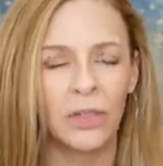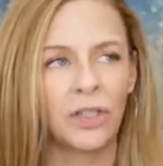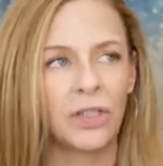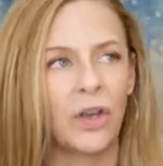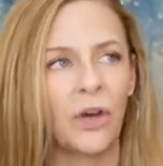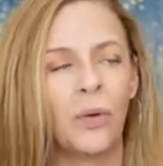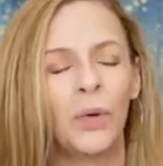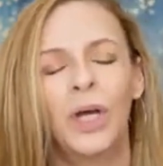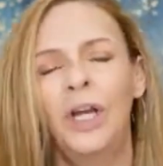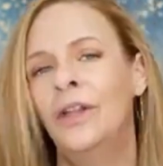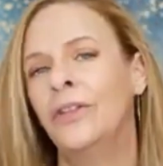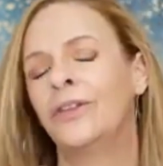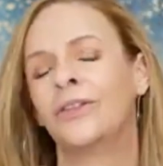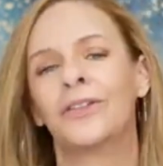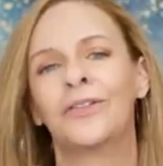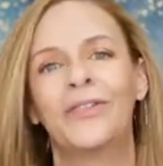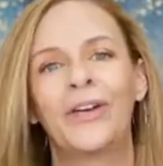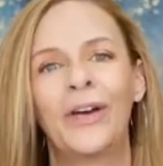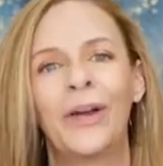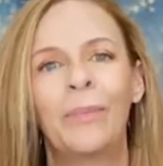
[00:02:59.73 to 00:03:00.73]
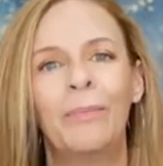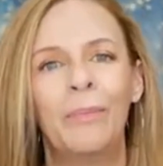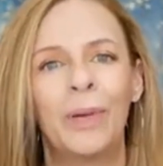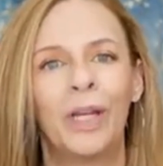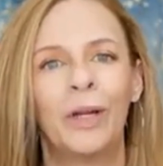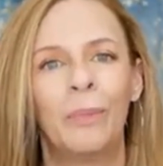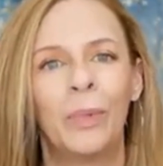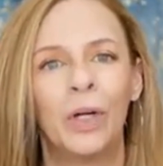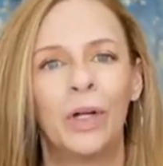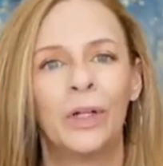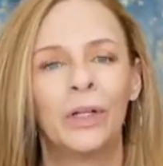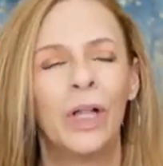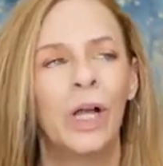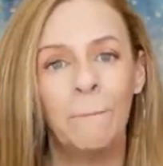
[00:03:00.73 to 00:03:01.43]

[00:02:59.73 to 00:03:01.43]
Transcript: so there's very minimal